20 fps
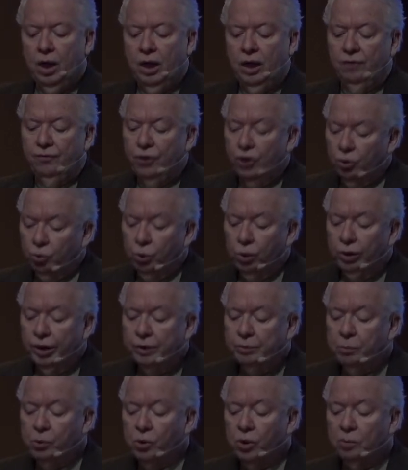If you're
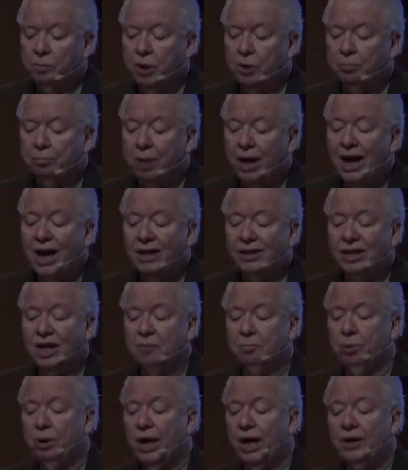worried more about buying
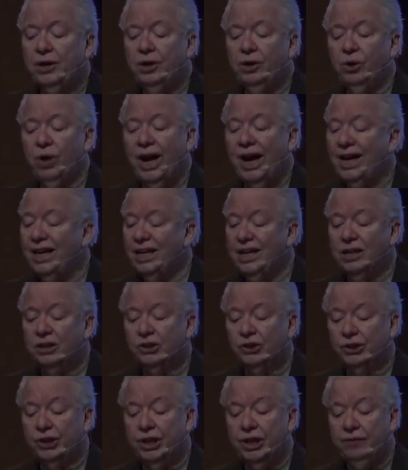that brand new
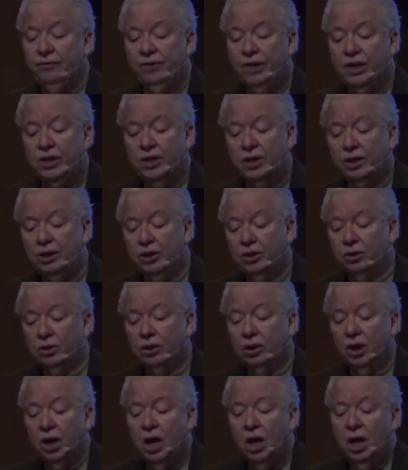80-inch TV that you're,
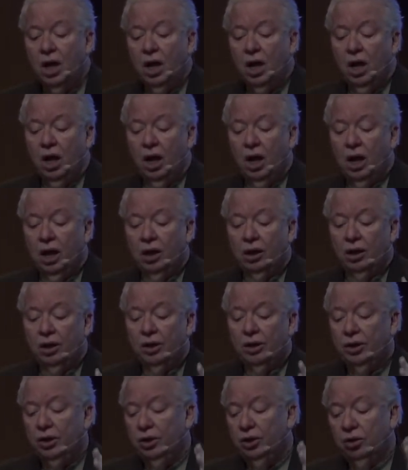uh,
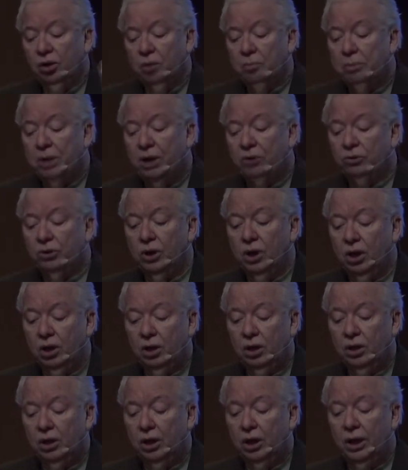you're
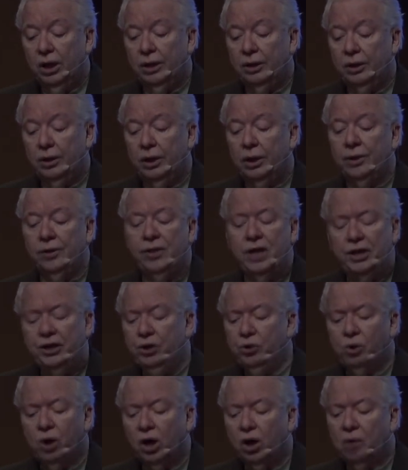about than
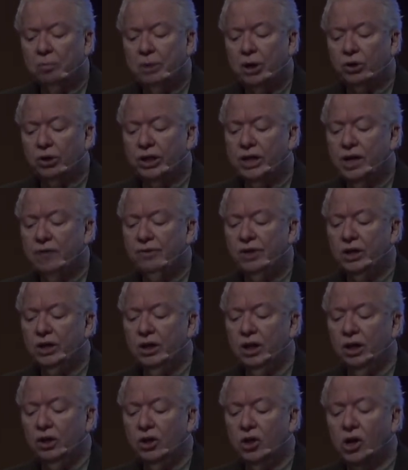you are about
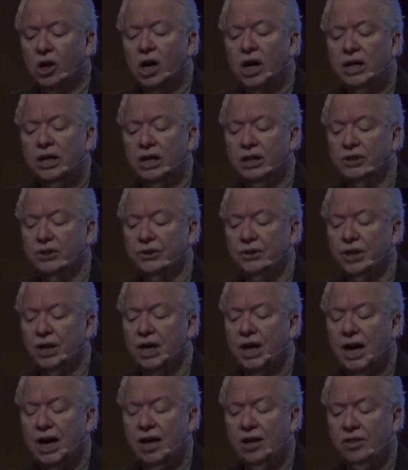giving God his
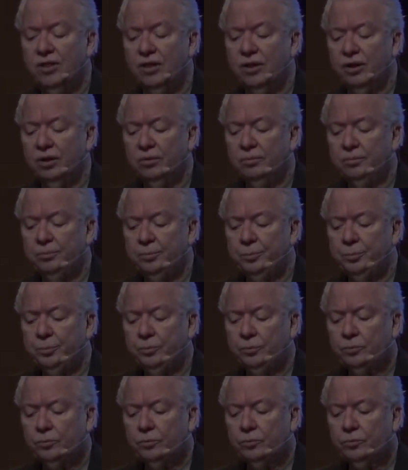tithe,
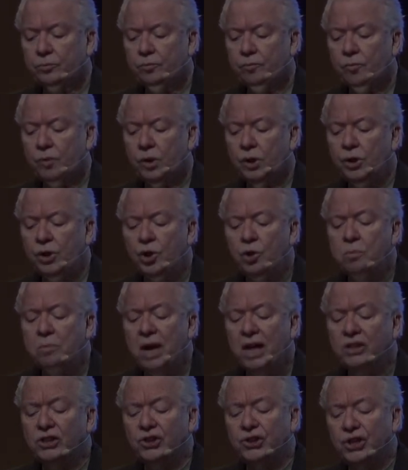you
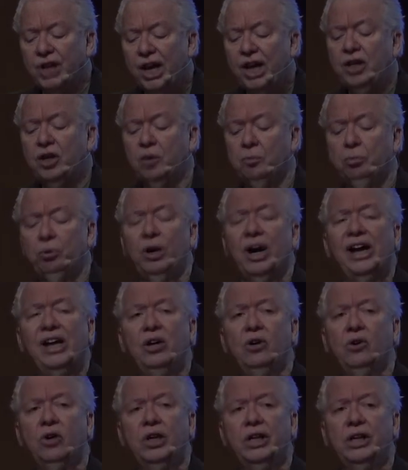may say your
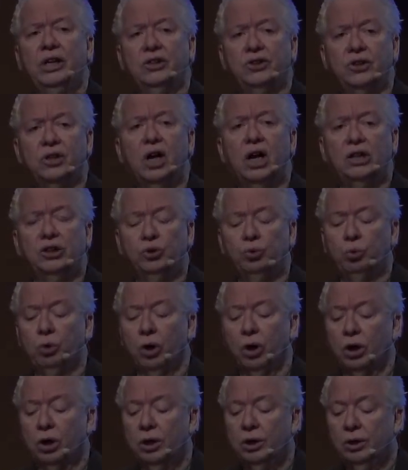priority is God's
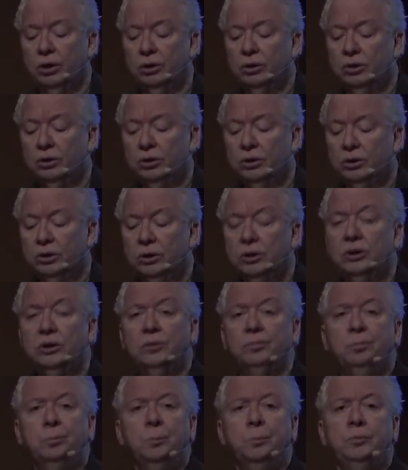work,
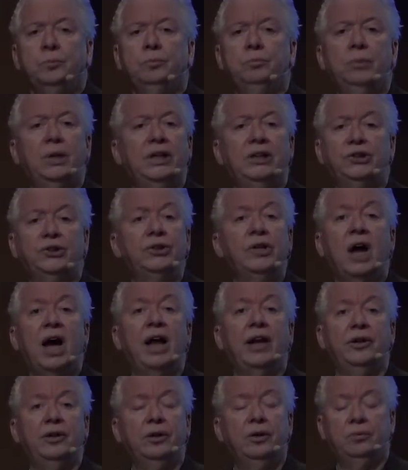but it's
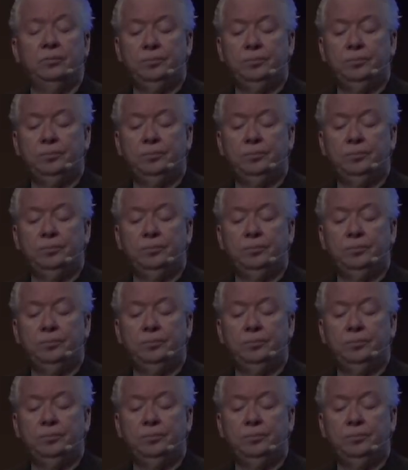not.